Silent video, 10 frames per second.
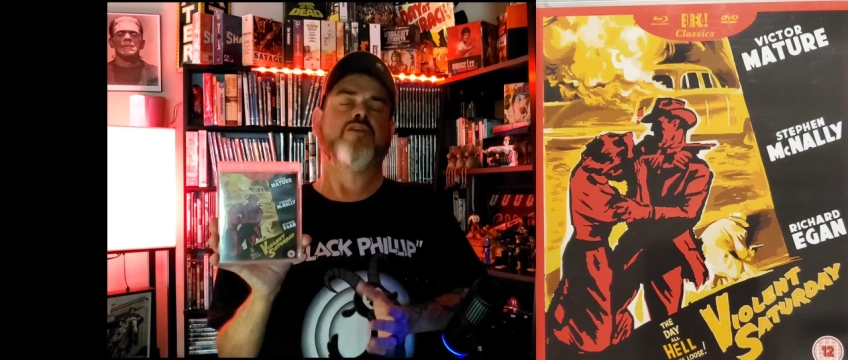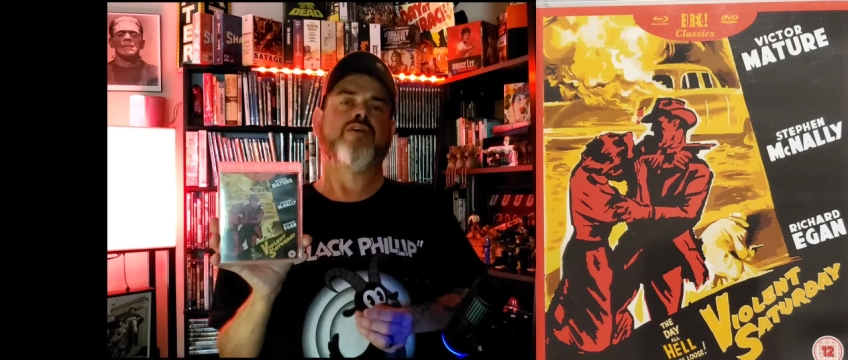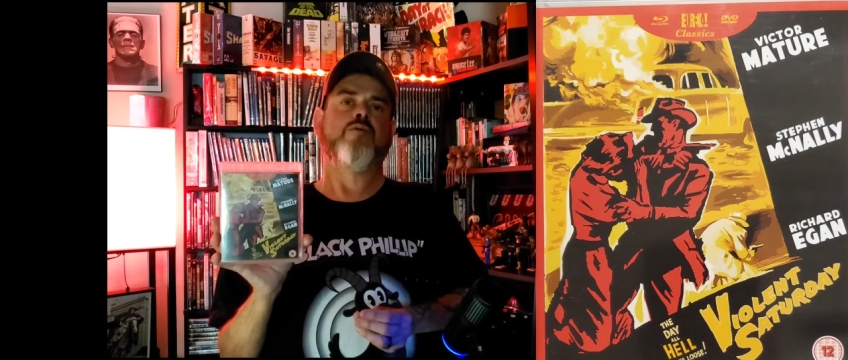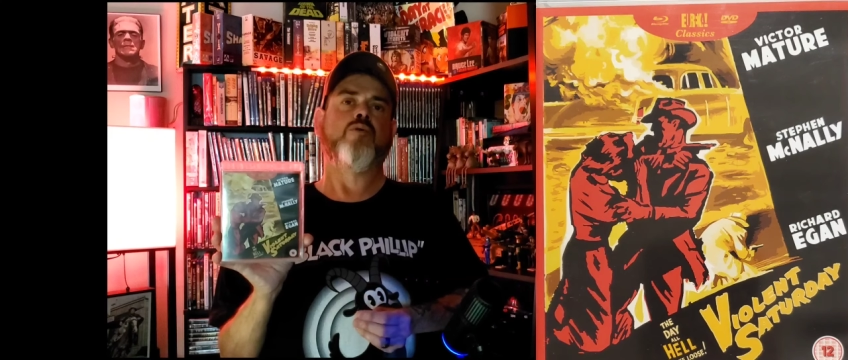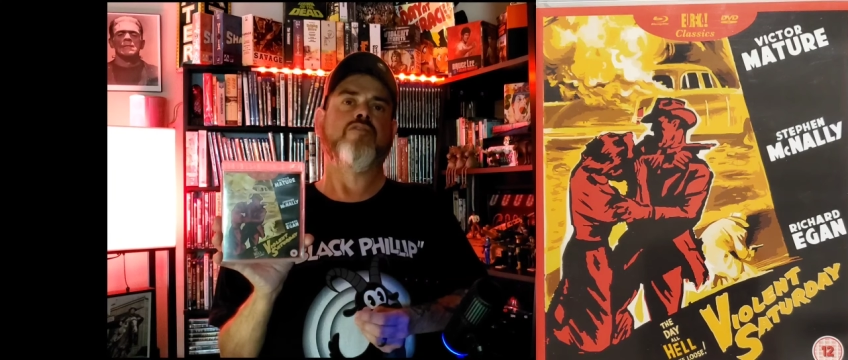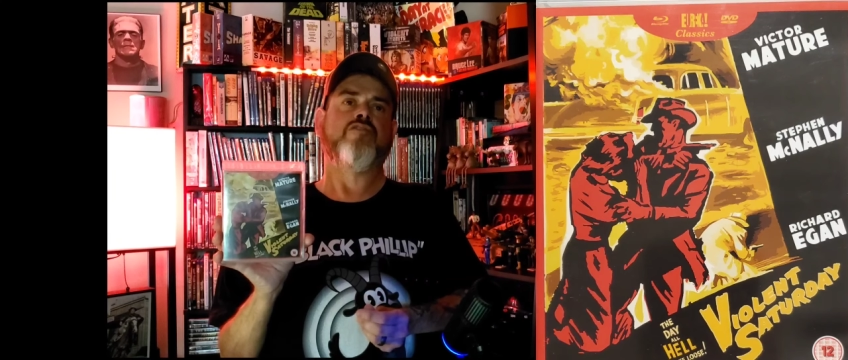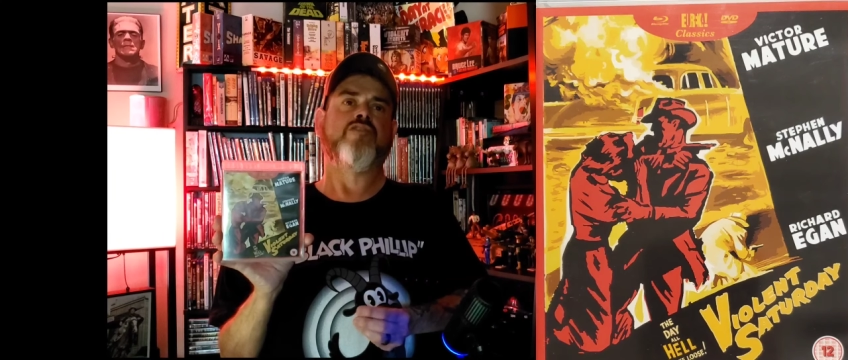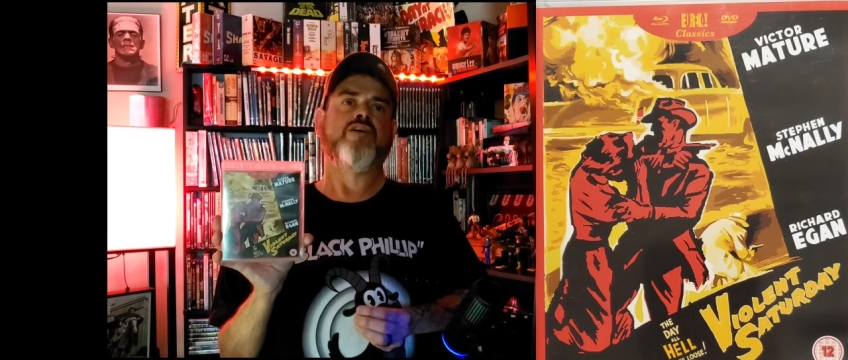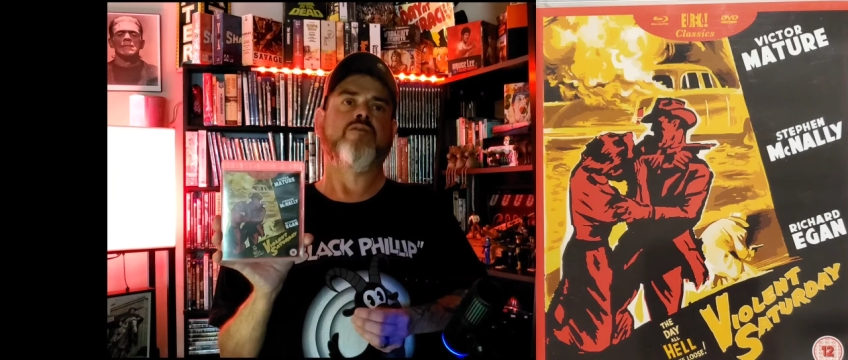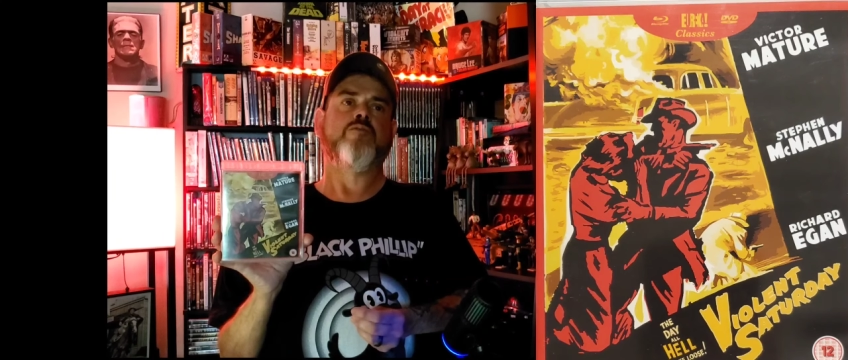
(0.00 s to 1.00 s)
I'm trying to think of what
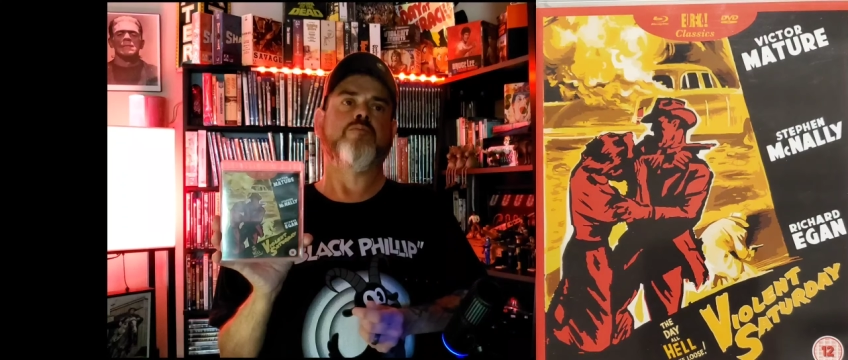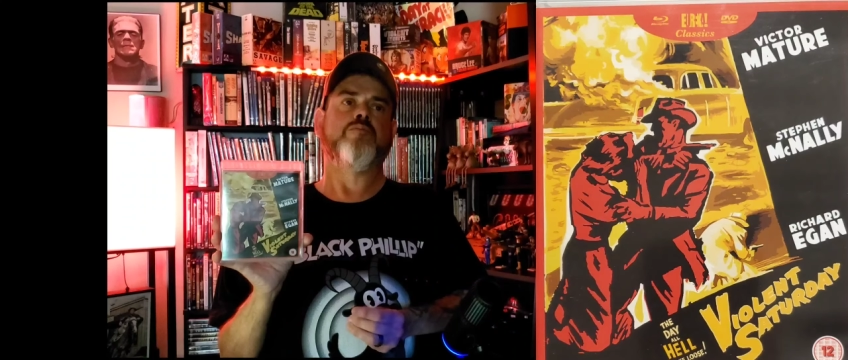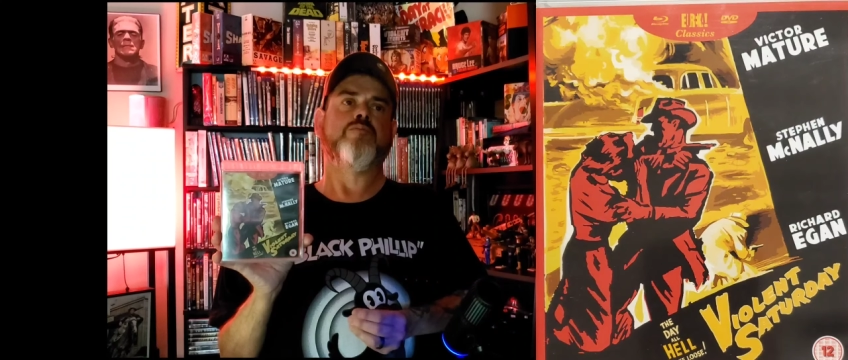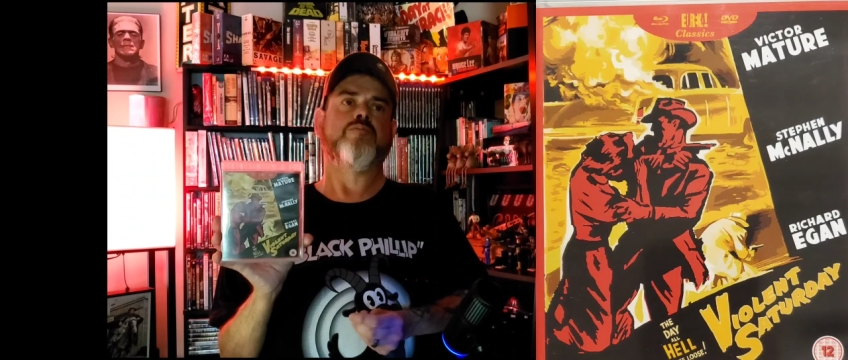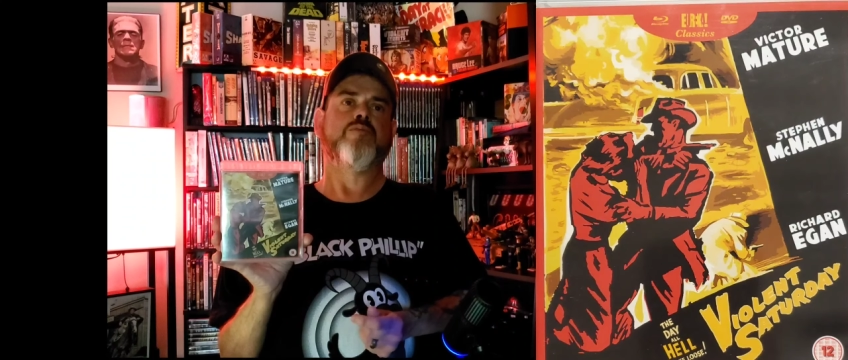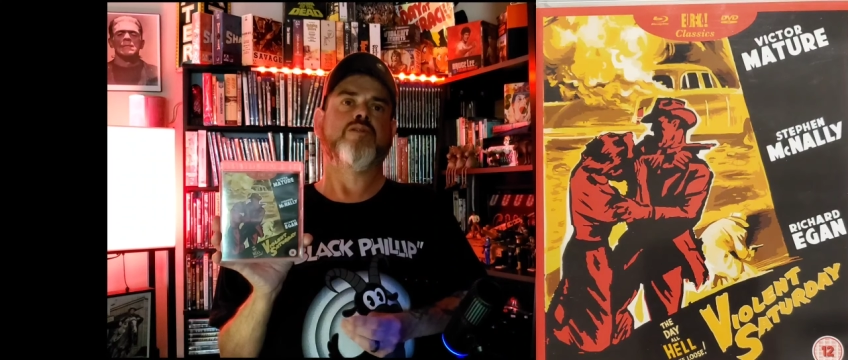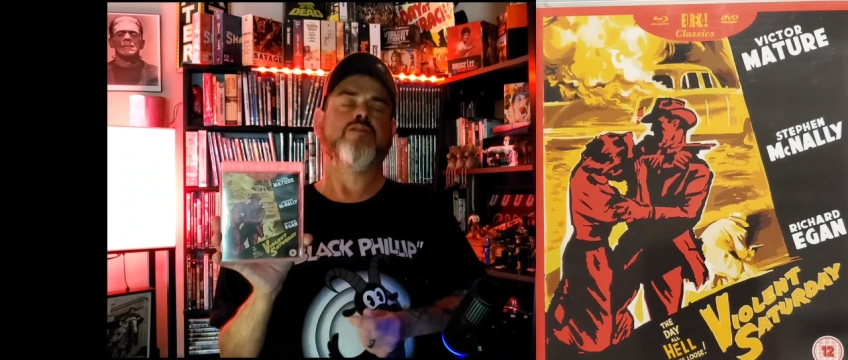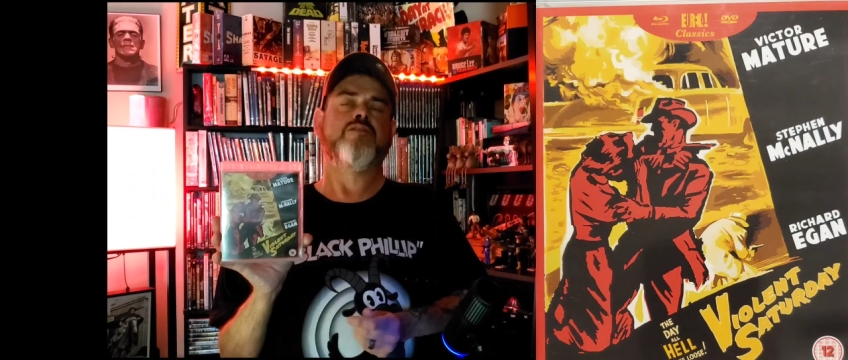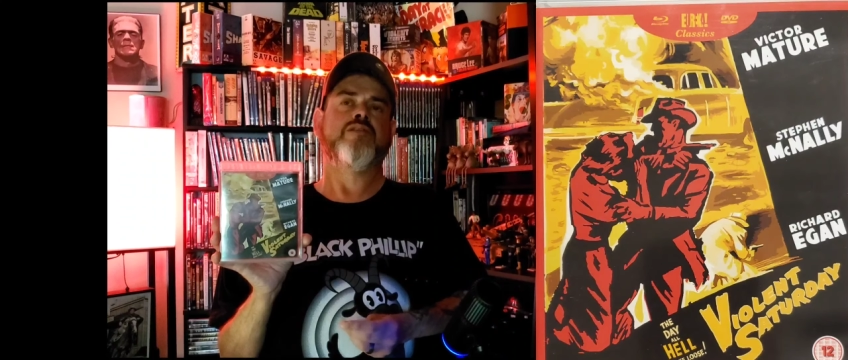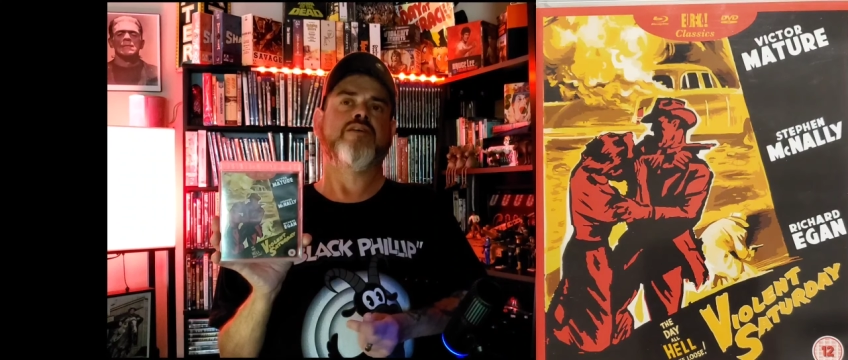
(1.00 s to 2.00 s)
film what
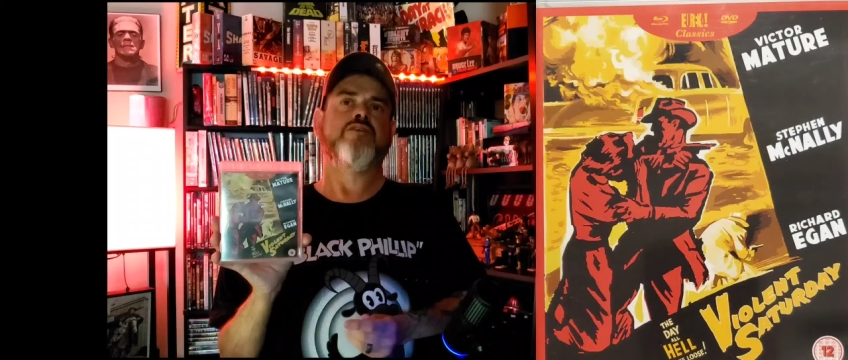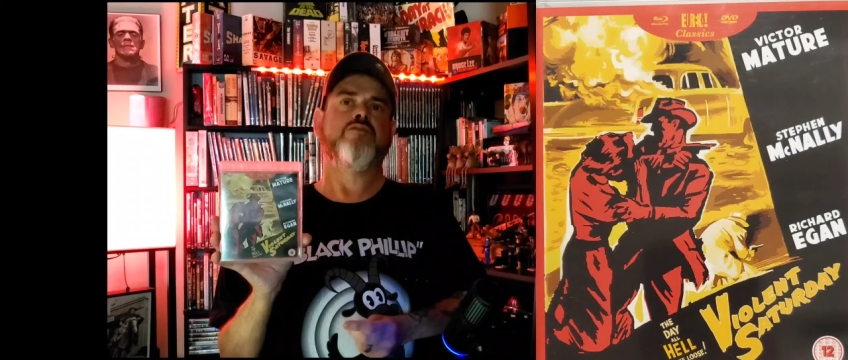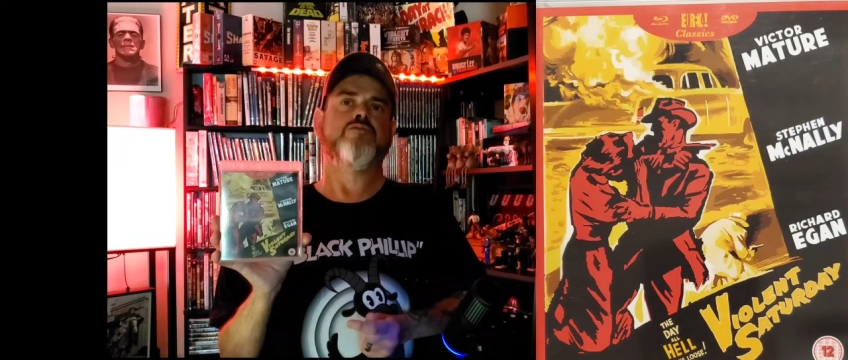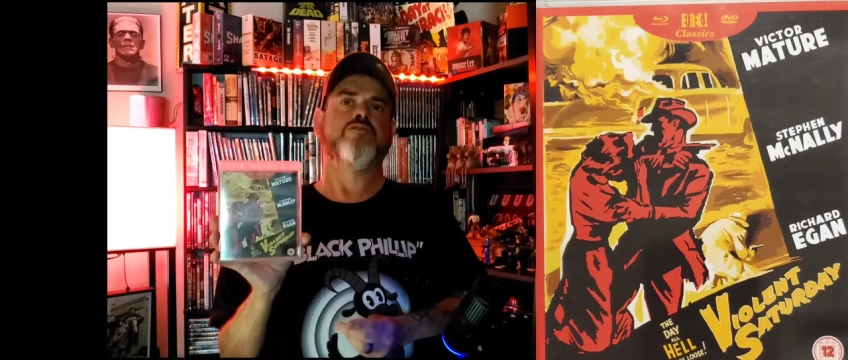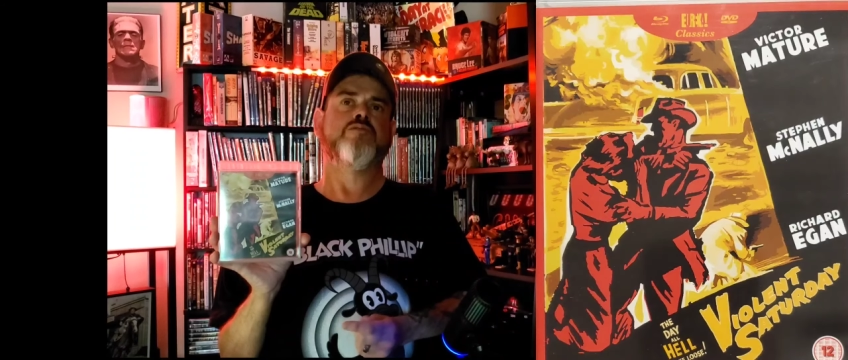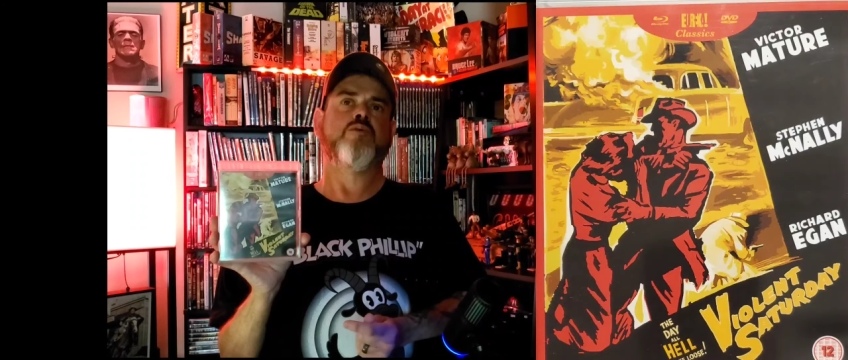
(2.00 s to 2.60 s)
they used.